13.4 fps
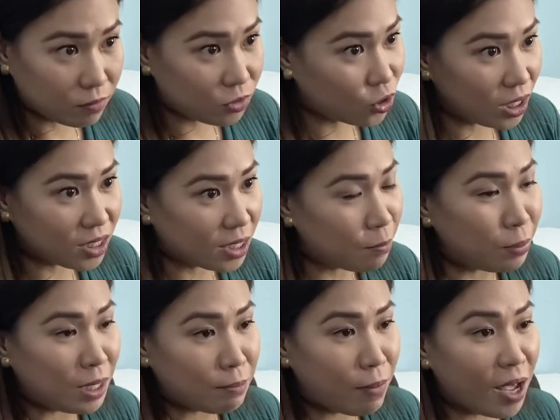just
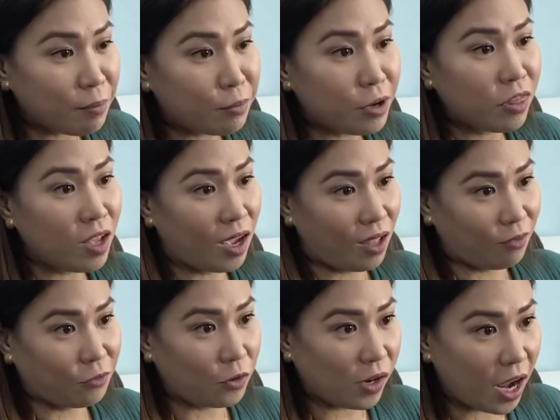simply by breathing it
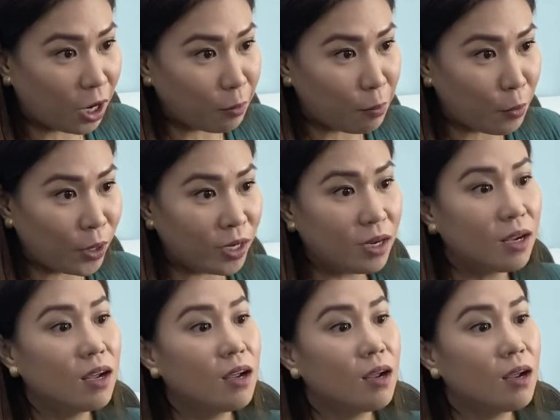for airborne